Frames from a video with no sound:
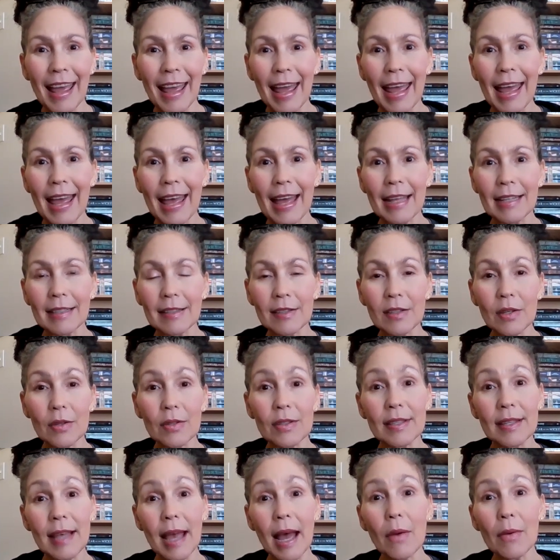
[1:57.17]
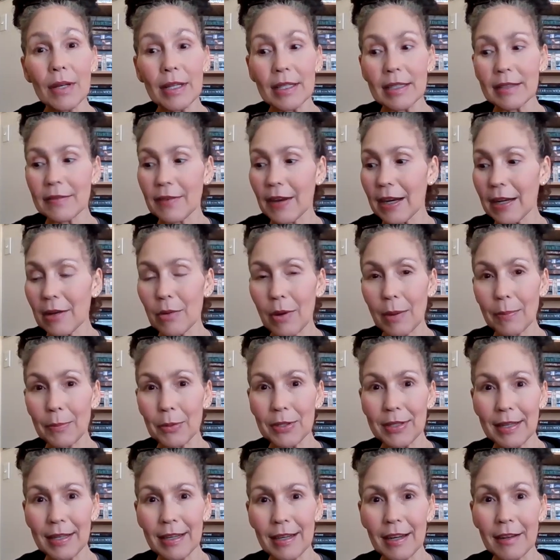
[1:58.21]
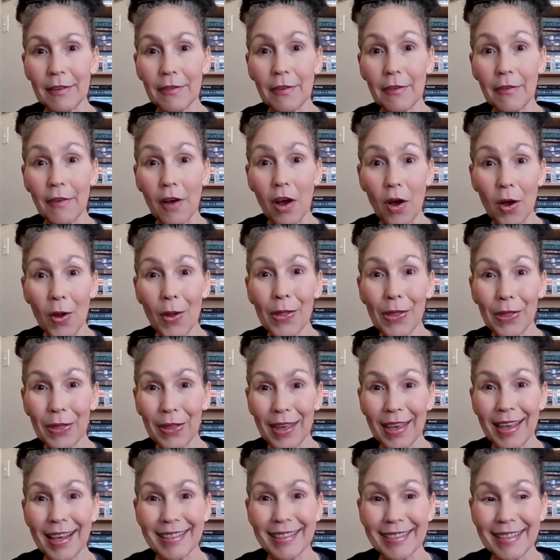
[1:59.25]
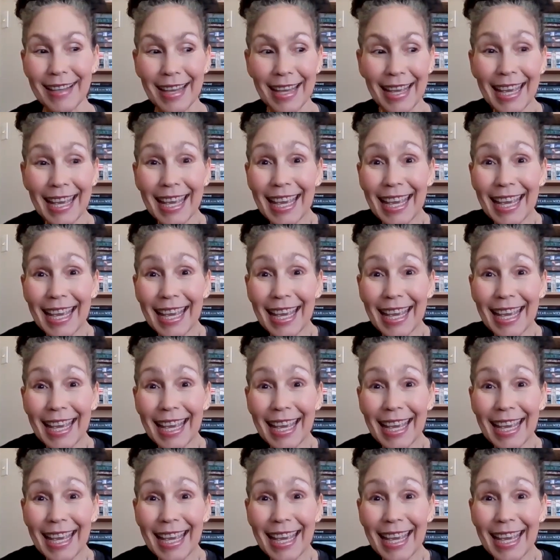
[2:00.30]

and so Samhain is very representative of all things